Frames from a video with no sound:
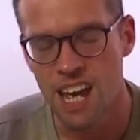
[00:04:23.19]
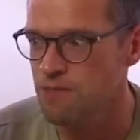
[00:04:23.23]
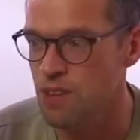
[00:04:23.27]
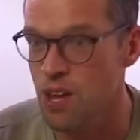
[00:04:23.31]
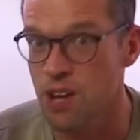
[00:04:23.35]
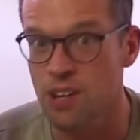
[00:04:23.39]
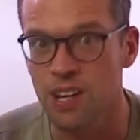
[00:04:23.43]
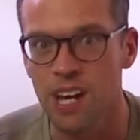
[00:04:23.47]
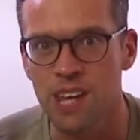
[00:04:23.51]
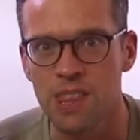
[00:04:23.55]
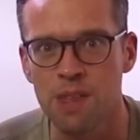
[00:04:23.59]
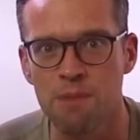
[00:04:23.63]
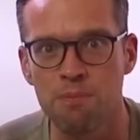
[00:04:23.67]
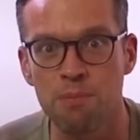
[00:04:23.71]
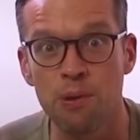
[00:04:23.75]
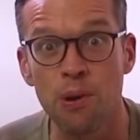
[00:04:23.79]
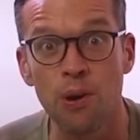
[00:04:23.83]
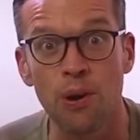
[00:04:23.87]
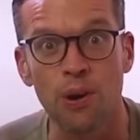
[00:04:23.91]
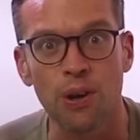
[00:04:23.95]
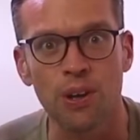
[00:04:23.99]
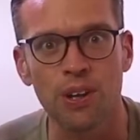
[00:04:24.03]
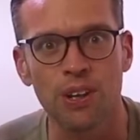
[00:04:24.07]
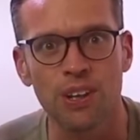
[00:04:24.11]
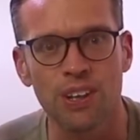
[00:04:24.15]
Okay, the
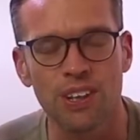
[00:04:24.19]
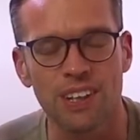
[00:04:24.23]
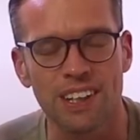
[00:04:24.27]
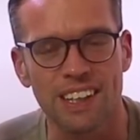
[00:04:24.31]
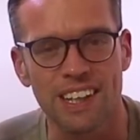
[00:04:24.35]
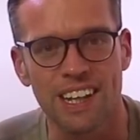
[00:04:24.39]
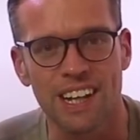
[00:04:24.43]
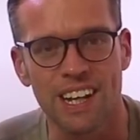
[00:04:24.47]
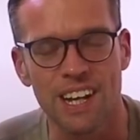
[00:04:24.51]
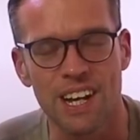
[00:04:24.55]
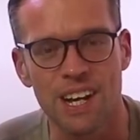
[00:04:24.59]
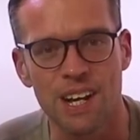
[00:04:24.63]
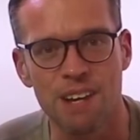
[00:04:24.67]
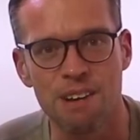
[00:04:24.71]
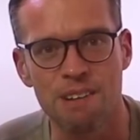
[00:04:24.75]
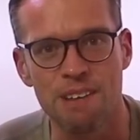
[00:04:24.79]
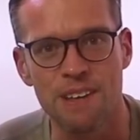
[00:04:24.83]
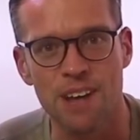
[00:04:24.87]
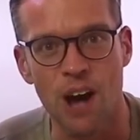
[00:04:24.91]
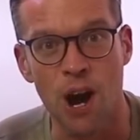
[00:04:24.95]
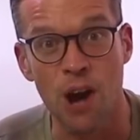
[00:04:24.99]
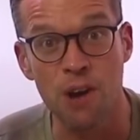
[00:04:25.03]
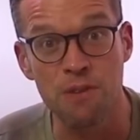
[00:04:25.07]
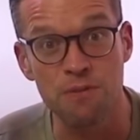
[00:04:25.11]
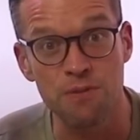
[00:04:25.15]
book.
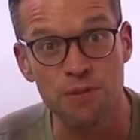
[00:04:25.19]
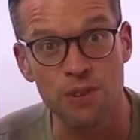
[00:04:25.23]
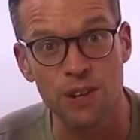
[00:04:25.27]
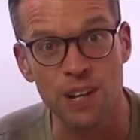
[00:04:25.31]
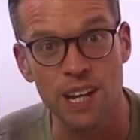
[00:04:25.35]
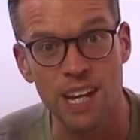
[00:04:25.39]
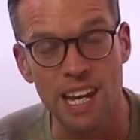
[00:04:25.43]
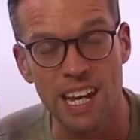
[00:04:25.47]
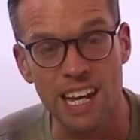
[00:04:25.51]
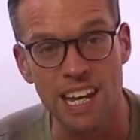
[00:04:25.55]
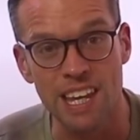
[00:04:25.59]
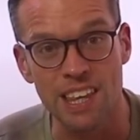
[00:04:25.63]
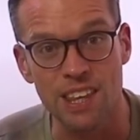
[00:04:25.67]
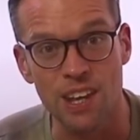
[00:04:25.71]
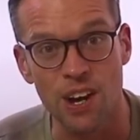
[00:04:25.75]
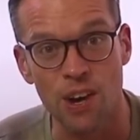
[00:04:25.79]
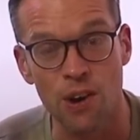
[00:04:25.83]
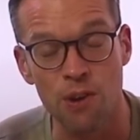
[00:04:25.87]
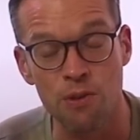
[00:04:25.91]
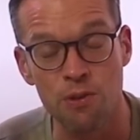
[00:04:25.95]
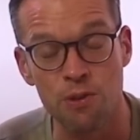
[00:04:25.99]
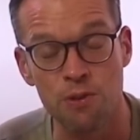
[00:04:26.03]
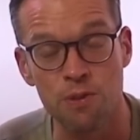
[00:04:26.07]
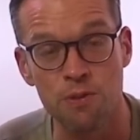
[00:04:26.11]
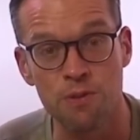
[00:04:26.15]
Hopefully I
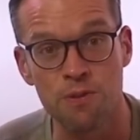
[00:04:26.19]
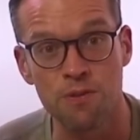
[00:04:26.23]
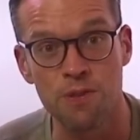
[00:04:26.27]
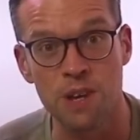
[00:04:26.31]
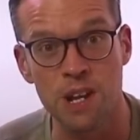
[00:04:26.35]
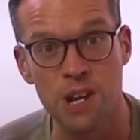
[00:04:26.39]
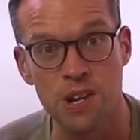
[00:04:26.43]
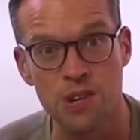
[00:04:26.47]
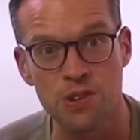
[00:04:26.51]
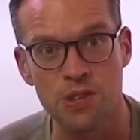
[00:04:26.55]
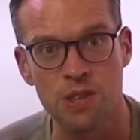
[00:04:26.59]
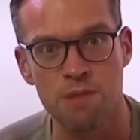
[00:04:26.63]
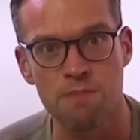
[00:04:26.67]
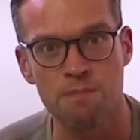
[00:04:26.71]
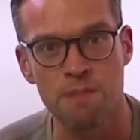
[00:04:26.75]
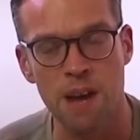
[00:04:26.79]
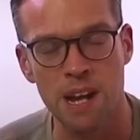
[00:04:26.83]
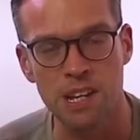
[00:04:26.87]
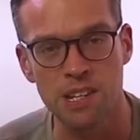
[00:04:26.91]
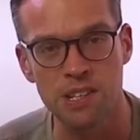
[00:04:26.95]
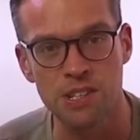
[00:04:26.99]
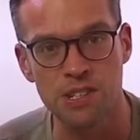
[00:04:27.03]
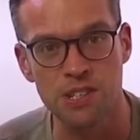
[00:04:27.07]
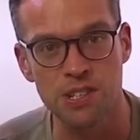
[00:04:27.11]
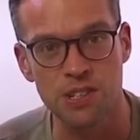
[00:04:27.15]
will finish the
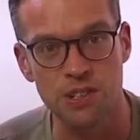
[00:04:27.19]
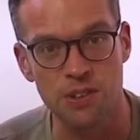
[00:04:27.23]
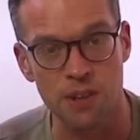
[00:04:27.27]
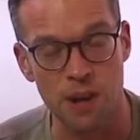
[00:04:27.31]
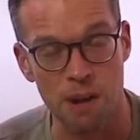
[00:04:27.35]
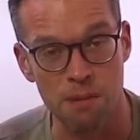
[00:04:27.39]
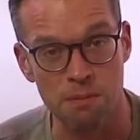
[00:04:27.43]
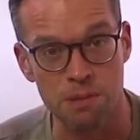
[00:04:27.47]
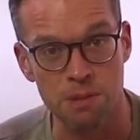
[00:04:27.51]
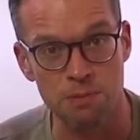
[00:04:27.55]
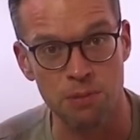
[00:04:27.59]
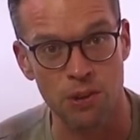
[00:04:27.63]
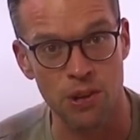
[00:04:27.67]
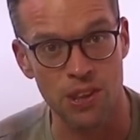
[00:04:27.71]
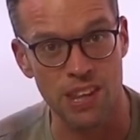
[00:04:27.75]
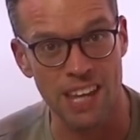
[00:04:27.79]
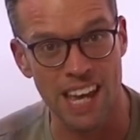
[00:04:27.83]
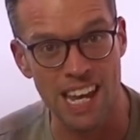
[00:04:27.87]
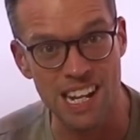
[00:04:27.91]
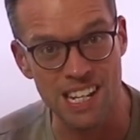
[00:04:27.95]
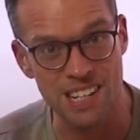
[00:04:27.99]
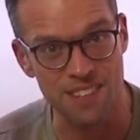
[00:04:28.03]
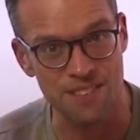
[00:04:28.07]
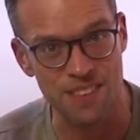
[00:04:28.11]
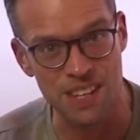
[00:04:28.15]
manuscript by the
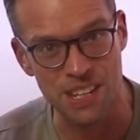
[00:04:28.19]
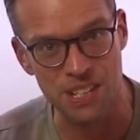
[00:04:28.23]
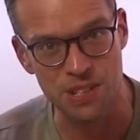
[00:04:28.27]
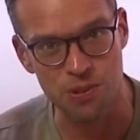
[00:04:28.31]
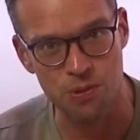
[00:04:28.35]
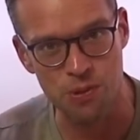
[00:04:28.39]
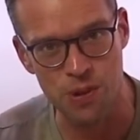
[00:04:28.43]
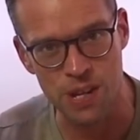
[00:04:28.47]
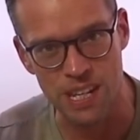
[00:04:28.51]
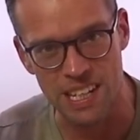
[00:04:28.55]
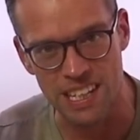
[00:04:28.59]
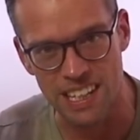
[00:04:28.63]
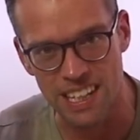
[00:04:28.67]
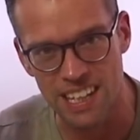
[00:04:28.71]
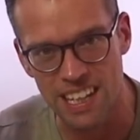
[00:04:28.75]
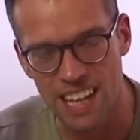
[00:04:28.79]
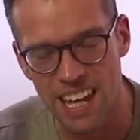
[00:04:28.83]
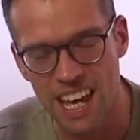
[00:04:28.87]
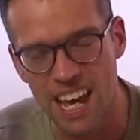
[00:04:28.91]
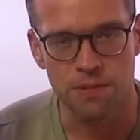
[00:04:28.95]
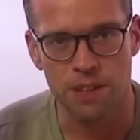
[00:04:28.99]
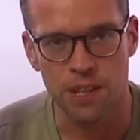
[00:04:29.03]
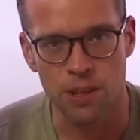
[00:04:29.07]
end of this week.